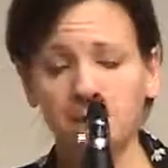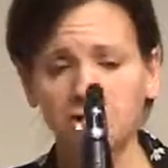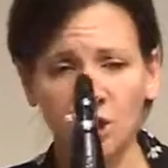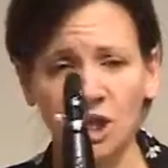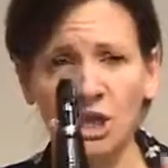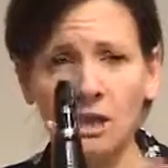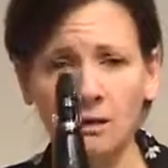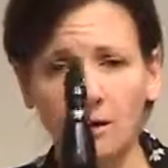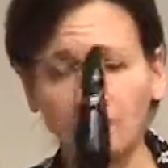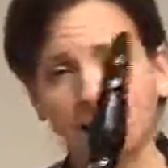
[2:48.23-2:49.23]

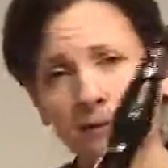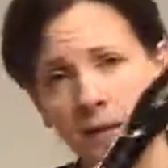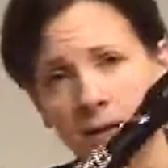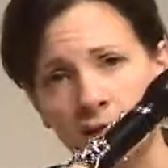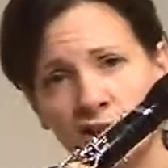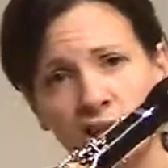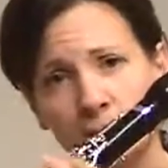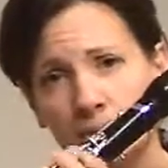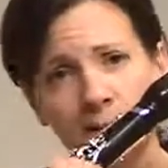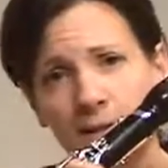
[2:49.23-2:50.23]
G, left hand G
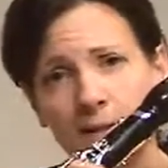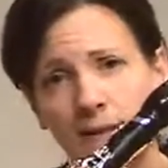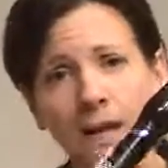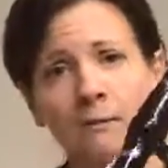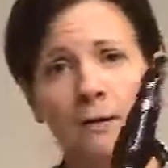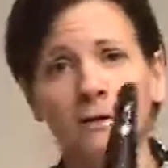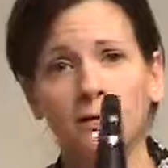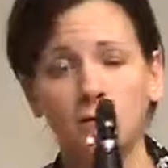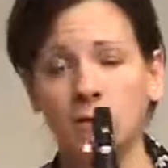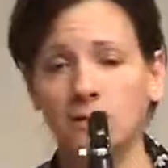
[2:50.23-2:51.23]
up to C in
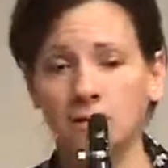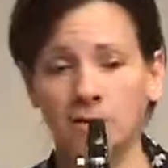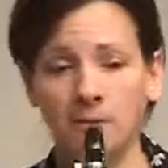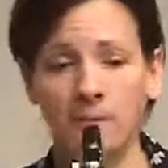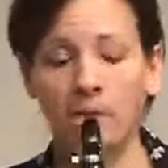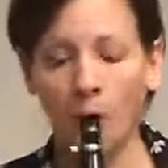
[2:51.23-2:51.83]
those registers.